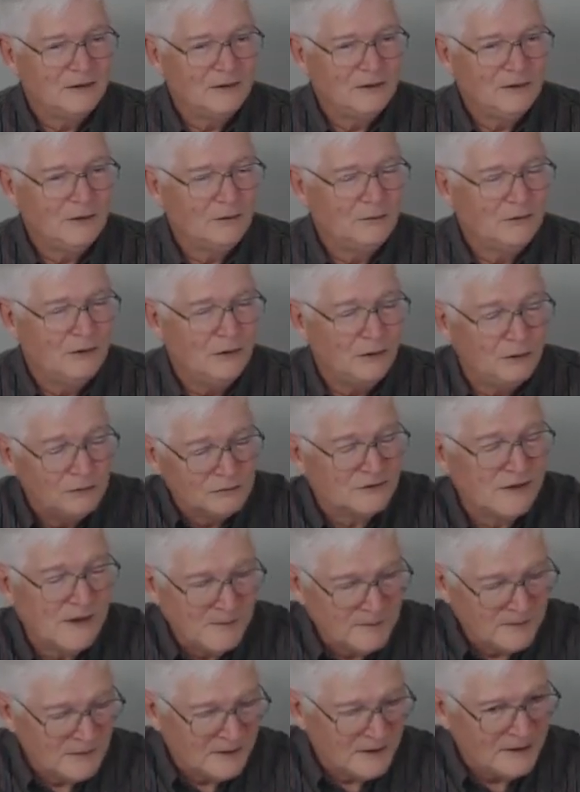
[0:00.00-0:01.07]
you do
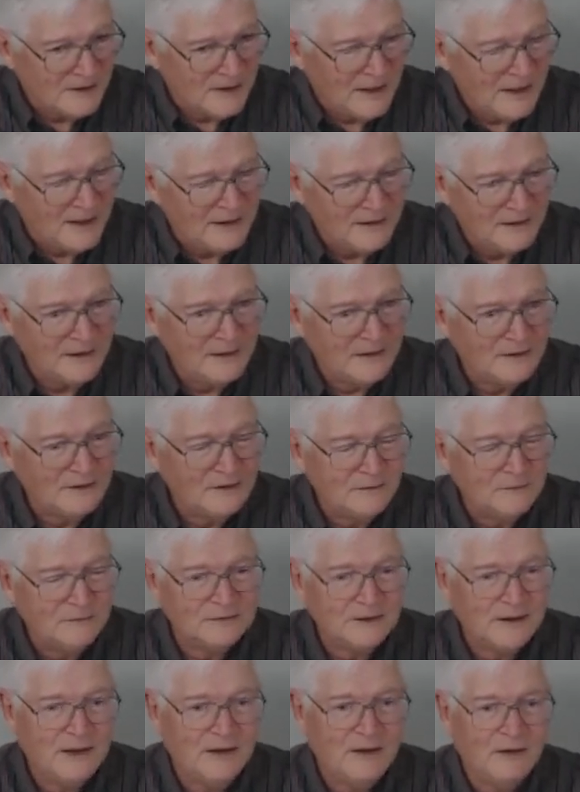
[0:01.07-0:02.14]
something and then you
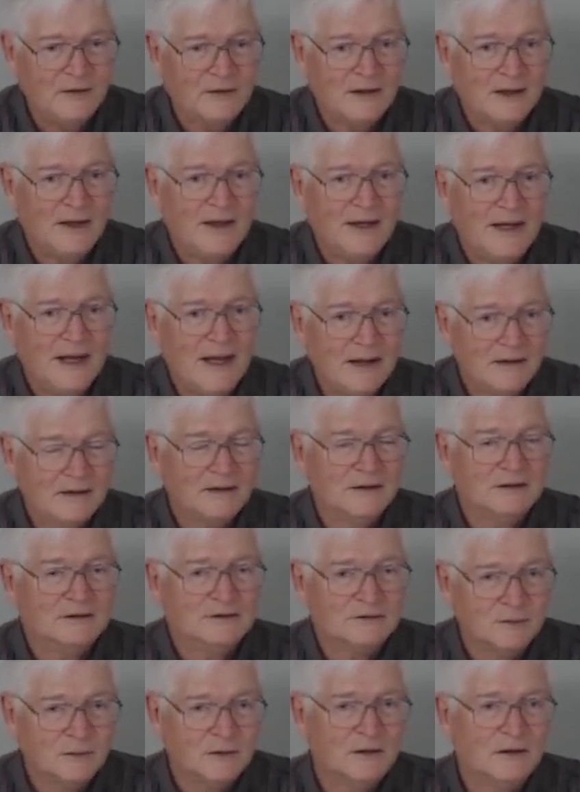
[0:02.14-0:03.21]
say, okay, how did
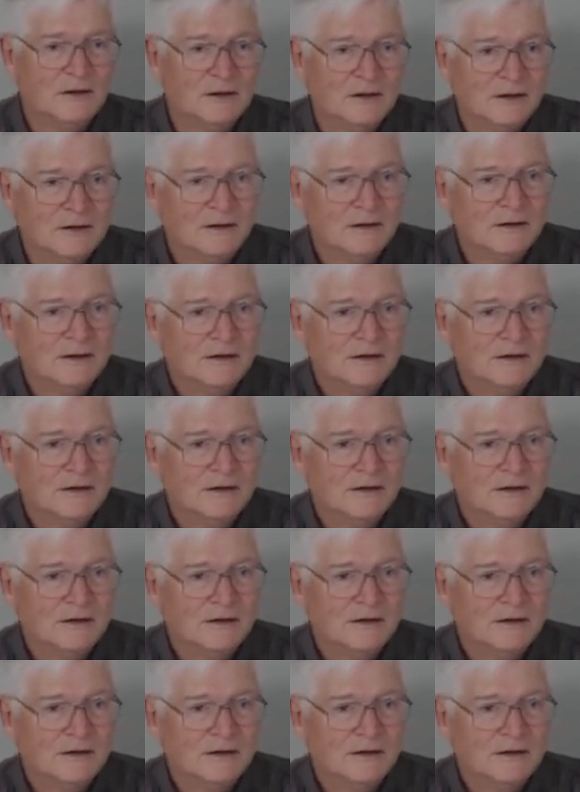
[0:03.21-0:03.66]
this work?